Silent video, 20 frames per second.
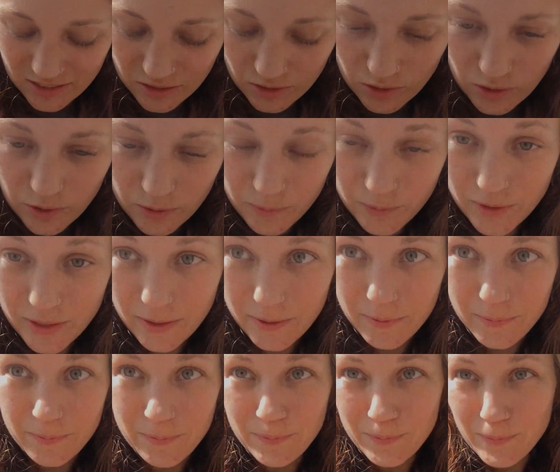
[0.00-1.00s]
Oh, yep,
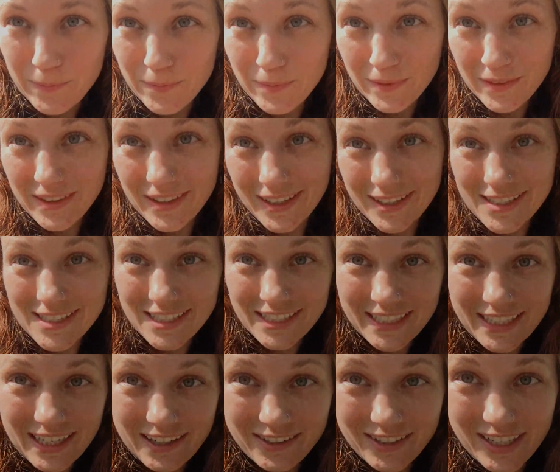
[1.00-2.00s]
this
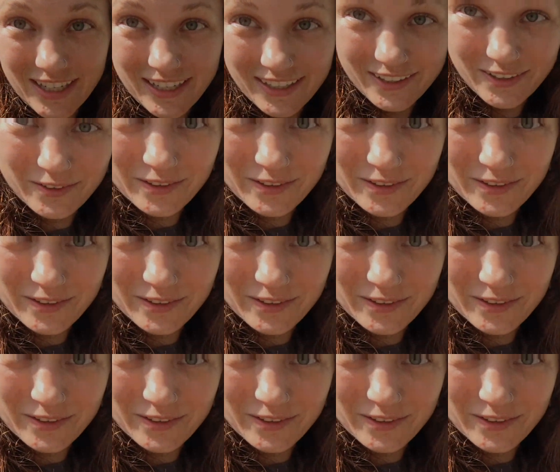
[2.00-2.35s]
clean out got in the